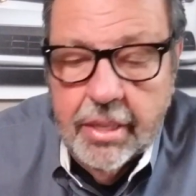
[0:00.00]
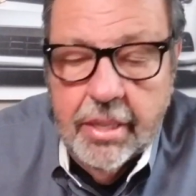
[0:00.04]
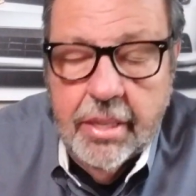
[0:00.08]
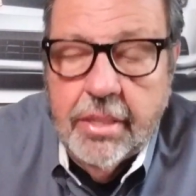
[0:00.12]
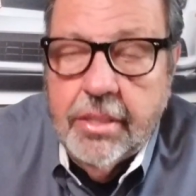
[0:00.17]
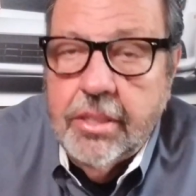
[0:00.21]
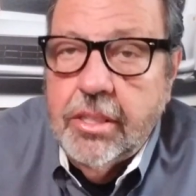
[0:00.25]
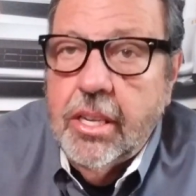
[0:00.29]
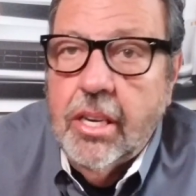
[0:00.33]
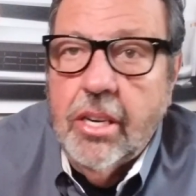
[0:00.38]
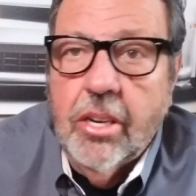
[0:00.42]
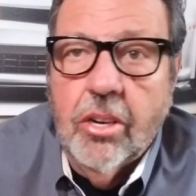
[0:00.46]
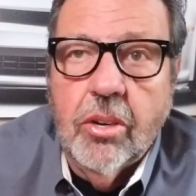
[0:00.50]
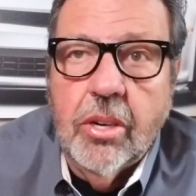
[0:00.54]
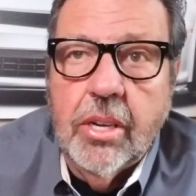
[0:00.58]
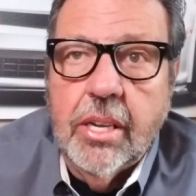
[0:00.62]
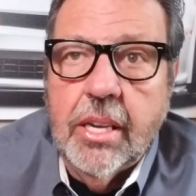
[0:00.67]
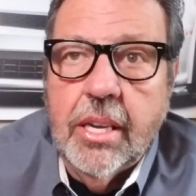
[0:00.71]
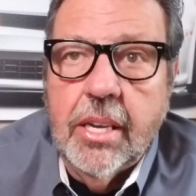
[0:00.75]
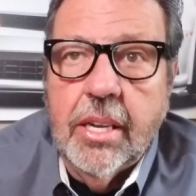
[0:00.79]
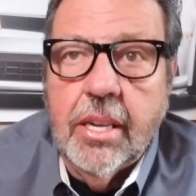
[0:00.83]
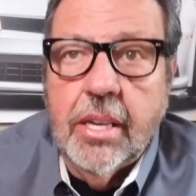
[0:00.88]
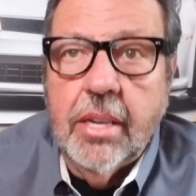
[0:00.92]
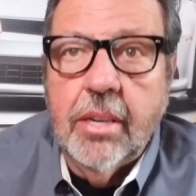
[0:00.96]
you know,
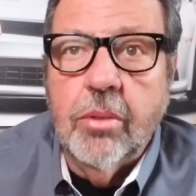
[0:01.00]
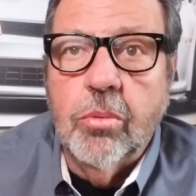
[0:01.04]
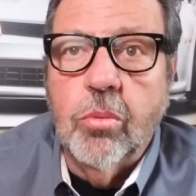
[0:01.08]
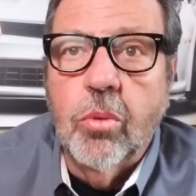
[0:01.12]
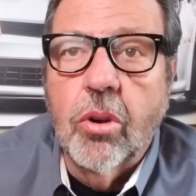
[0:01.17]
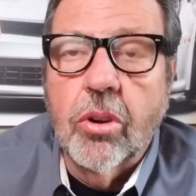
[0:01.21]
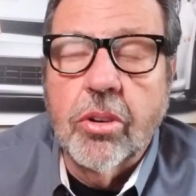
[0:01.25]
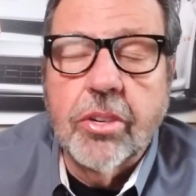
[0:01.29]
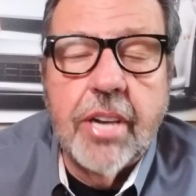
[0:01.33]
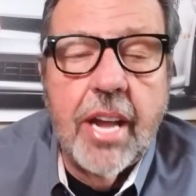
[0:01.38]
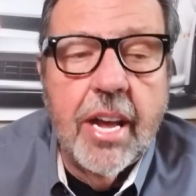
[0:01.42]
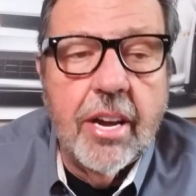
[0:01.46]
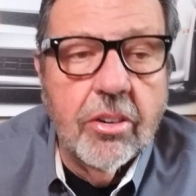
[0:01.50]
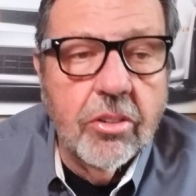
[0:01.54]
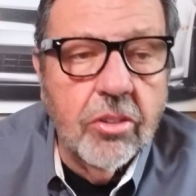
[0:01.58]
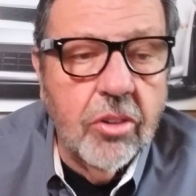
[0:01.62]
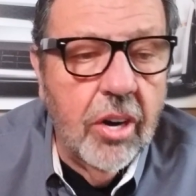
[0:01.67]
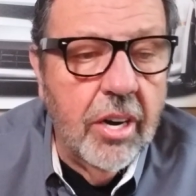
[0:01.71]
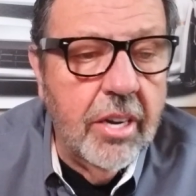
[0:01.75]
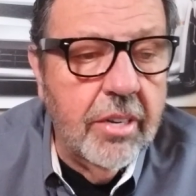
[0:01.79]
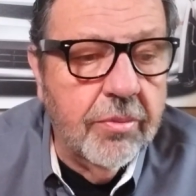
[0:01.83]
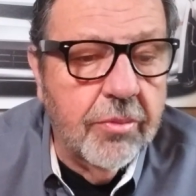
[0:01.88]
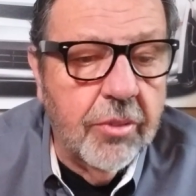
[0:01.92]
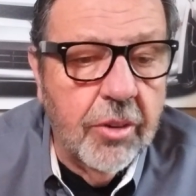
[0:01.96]
it worked out
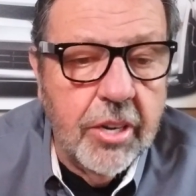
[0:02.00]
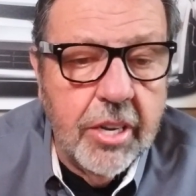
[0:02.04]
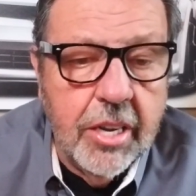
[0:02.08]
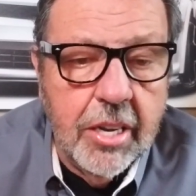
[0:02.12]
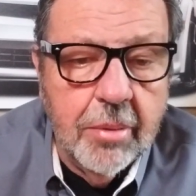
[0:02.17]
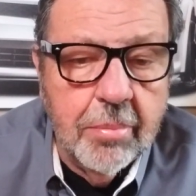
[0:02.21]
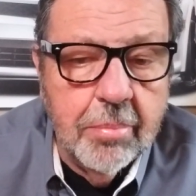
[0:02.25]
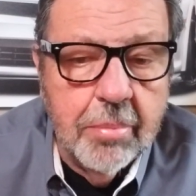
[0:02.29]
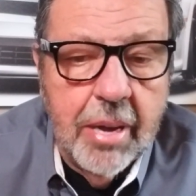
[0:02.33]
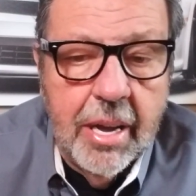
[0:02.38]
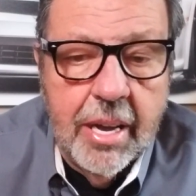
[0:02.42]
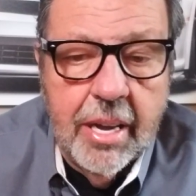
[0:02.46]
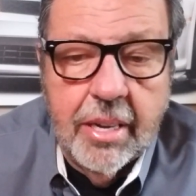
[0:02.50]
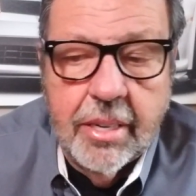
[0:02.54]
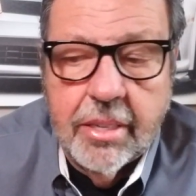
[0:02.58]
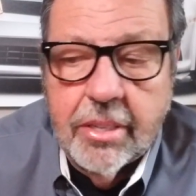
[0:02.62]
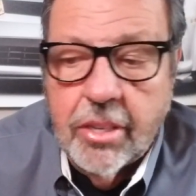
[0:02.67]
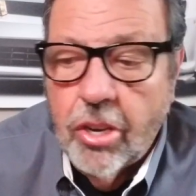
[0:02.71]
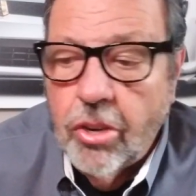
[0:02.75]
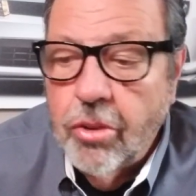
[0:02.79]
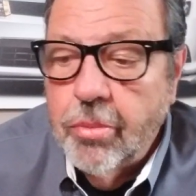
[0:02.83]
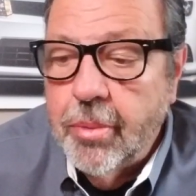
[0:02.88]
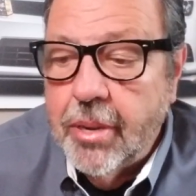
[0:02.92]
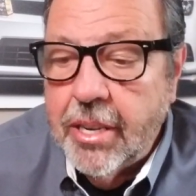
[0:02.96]
great for him by
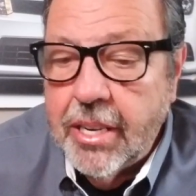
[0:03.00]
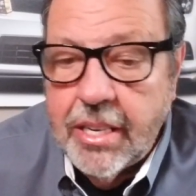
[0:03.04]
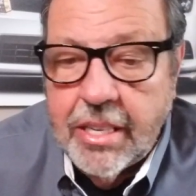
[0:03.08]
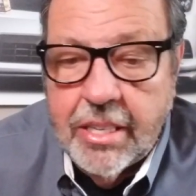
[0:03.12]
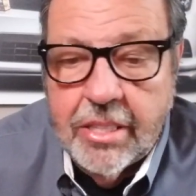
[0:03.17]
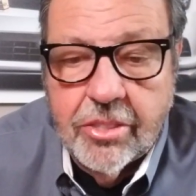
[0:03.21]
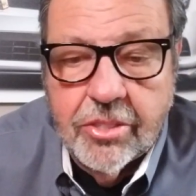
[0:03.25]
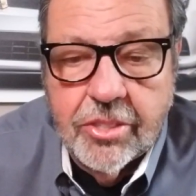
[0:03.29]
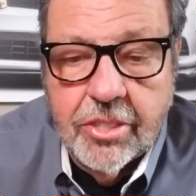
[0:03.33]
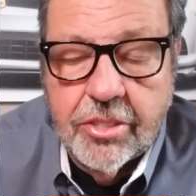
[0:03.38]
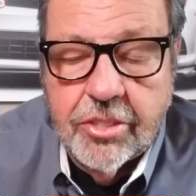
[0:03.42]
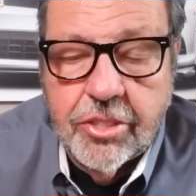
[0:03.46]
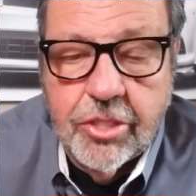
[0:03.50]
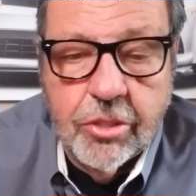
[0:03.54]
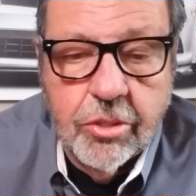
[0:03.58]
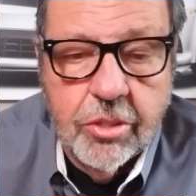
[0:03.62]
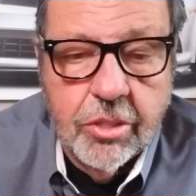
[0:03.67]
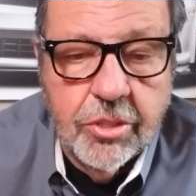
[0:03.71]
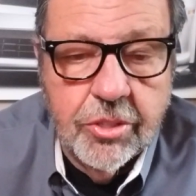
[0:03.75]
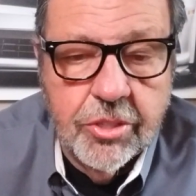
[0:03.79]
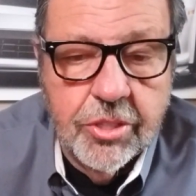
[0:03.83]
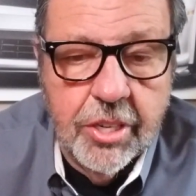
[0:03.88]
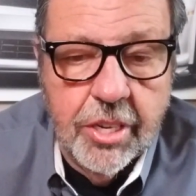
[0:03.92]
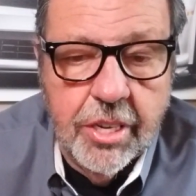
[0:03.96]
no means, as you
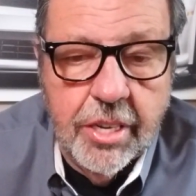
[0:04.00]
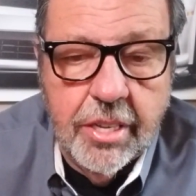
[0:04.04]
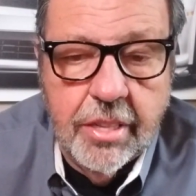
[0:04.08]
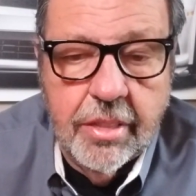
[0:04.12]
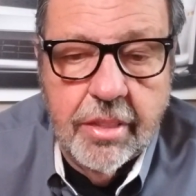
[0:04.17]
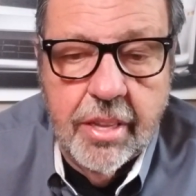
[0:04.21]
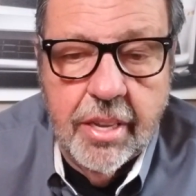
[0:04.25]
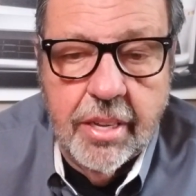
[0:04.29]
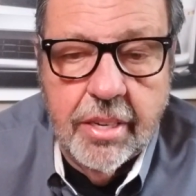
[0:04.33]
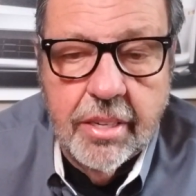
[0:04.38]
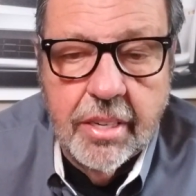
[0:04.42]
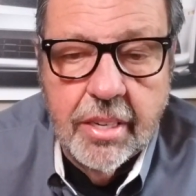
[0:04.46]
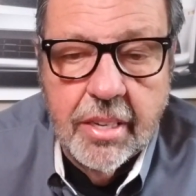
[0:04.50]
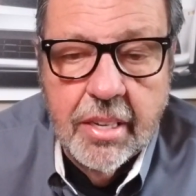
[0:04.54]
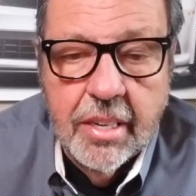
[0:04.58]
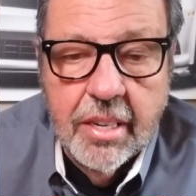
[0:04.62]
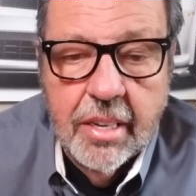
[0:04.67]
can see that